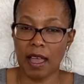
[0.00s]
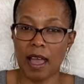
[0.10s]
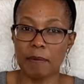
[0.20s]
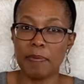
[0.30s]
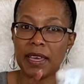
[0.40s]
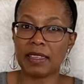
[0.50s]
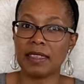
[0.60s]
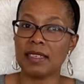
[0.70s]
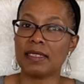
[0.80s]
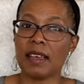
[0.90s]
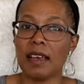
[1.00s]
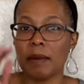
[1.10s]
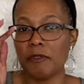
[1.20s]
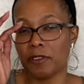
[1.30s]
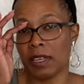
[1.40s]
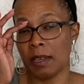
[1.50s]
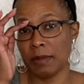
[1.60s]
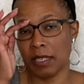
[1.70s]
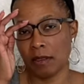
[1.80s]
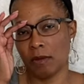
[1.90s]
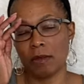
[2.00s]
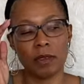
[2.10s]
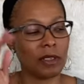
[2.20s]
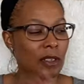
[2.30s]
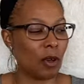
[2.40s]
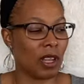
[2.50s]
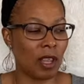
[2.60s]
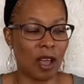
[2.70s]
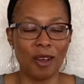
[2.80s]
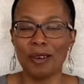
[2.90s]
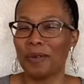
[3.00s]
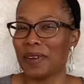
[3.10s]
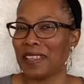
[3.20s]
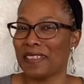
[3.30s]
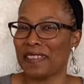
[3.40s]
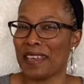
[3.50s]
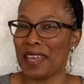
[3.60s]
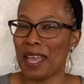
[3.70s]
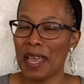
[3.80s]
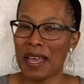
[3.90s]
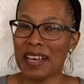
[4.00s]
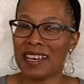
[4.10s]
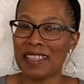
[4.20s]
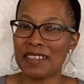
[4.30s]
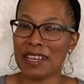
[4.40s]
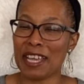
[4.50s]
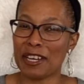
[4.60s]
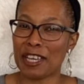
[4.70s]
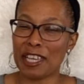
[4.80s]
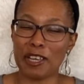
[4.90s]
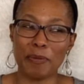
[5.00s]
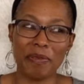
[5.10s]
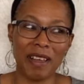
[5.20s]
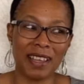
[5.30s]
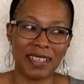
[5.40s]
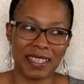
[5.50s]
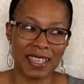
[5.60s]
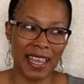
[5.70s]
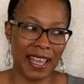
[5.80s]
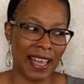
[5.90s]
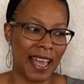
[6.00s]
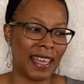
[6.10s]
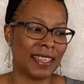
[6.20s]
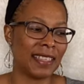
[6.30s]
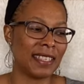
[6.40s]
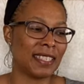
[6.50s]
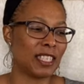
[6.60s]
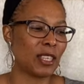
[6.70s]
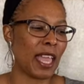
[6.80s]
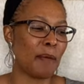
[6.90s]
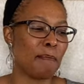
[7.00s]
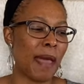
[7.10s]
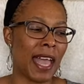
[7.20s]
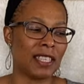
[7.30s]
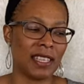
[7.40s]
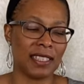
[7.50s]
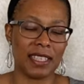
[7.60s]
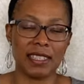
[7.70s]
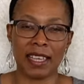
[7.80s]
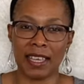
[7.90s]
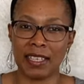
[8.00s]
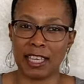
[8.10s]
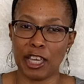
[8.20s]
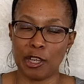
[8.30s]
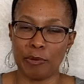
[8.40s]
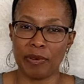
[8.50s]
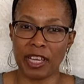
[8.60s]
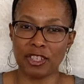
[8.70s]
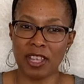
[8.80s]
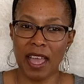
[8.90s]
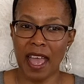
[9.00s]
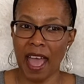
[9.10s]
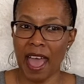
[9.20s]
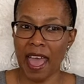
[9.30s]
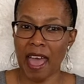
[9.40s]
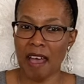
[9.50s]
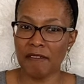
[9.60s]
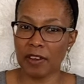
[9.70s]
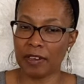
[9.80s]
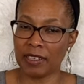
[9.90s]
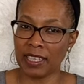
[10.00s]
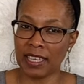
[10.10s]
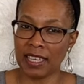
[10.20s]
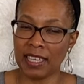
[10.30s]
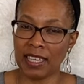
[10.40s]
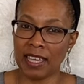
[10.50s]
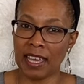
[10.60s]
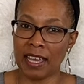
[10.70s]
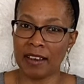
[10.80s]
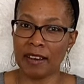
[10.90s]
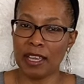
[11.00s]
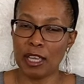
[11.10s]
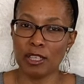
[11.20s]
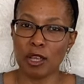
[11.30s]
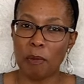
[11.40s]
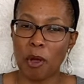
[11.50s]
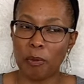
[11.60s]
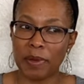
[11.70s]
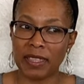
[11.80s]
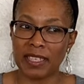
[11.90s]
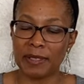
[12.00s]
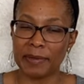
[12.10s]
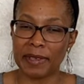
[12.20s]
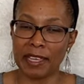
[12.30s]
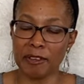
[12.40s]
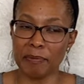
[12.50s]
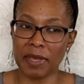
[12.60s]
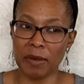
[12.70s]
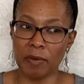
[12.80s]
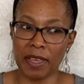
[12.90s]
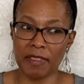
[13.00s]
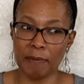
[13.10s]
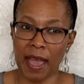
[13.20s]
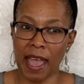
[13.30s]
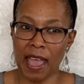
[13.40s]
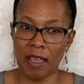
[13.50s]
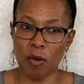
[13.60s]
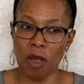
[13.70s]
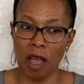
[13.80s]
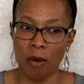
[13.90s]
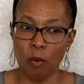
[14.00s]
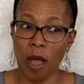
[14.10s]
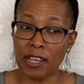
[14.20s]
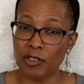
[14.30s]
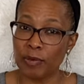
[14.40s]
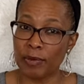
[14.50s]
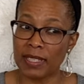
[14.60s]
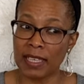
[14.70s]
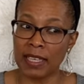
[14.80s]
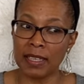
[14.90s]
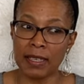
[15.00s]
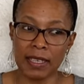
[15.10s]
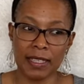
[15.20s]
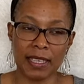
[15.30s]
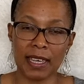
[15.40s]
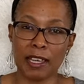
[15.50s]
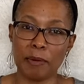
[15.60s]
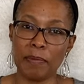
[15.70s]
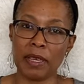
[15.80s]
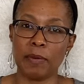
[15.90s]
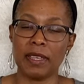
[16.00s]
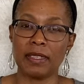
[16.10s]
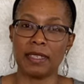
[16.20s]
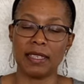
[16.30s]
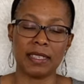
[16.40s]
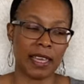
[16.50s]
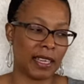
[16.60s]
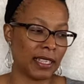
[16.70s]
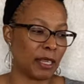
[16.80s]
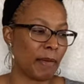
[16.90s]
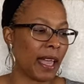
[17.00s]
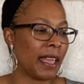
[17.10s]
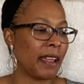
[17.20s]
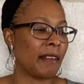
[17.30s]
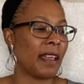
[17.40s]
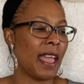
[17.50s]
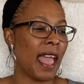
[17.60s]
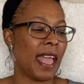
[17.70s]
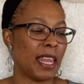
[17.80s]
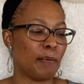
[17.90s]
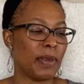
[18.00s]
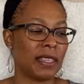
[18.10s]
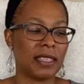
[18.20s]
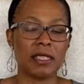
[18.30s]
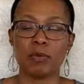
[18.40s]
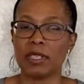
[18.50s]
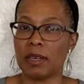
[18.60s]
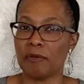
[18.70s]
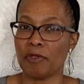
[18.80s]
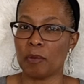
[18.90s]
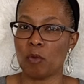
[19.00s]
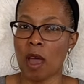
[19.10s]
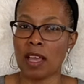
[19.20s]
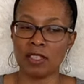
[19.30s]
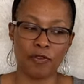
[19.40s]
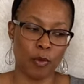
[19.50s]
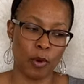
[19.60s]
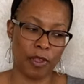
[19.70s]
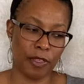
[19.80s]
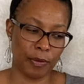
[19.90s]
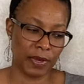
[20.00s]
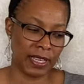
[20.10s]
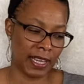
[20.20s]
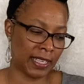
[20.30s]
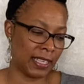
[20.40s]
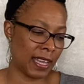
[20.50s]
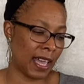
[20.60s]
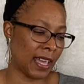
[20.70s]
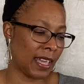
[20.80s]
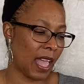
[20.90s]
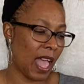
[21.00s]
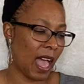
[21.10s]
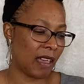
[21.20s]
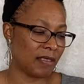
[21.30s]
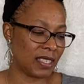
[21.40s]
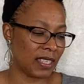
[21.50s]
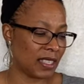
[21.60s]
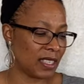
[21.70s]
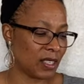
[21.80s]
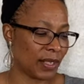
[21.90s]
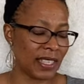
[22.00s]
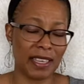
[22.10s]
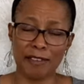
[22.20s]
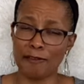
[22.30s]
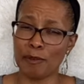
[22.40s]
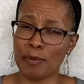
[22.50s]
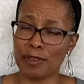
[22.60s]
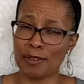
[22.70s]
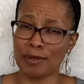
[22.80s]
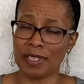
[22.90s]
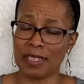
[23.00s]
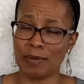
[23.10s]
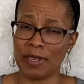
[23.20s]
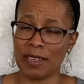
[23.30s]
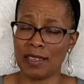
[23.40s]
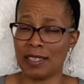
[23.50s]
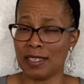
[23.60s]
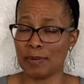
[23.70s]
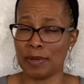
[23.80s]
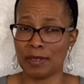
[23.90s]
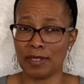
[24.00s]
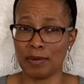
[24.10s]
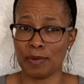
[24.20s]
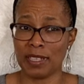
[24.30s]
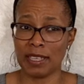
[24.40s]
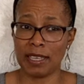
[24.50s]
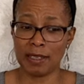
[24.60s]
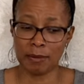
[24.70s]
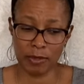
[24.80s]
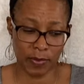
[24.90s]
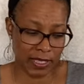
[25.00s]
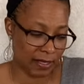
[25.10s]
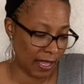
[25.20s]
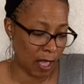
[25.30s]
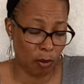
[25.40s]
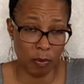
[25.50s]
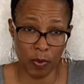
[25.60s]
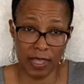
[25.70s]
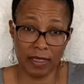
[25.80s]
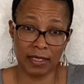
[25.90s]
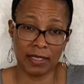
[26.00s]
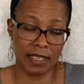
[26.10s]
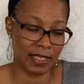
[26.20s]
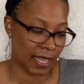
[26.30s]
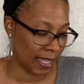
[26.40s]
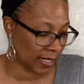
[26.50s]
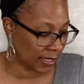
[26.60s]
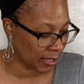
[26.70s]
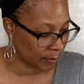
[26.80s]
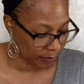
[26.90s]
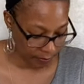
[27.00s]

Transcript: I picked this up to go along with the other hair care products that I got, and this is a magic detangling hairbrush. I have curly, kinky hair, so I'm hoping this will help me with my wash routine to help me with detangling my hair, and I picked this one up from Ross for $3.99. I've seen this on the infomercials as well, and it's supposed to really help with detangling.